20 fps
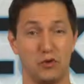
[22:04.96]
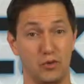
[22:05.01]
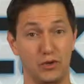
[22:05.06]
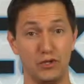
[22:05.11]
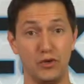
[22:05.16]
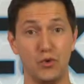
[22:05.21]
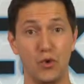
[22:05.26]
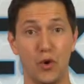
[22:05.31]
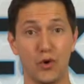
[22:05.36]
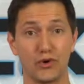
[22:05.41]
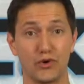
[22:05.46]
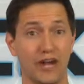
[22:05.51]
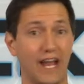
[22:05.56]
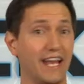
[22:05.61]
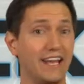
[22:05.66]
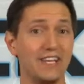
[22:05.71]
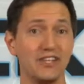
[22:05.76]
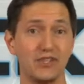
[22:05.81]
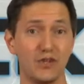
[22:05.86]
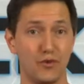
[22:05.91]
When you order
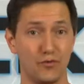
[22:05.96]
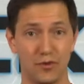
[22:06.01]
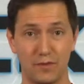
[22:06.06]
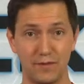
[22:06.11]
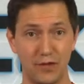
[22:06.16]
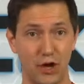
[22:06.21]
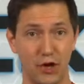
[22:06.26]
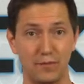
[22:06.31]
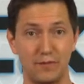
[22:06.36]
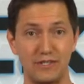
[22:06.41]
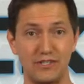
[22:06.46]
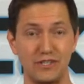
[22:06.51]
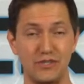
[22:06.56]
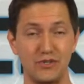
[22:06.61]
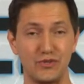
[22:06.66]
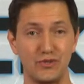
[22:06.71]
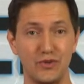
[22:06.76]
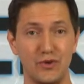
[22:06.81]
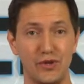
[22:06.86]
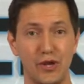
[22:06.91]
any suit from the
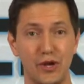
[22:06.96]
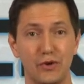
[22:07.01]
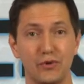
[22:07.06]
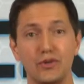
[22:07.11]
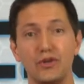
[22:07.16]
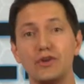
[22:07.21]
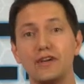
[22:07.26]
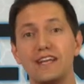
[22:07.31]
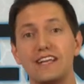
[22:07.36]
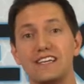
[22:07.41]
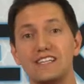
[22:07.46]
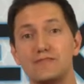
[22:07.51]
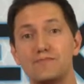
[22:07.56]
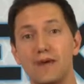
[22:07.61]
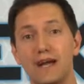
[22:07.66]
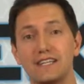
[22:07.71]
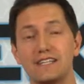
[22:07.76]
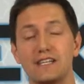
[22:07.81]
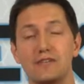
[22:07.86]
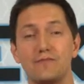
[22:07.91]
RPC Studio, you can
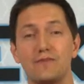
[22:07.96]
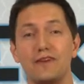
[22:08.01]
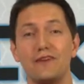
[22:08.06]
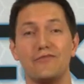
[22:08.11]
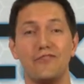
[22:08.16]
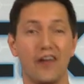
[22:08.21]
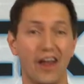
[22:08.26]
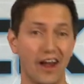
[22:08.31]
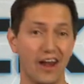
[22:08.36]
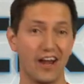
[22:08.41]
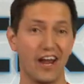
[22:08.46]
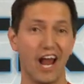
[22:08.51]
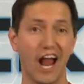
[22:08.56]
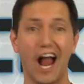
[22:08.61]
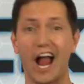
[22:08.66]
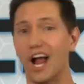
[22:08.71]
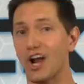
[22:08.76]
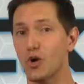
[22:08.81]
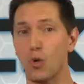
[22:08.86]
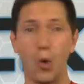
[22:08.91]
expect it to be very high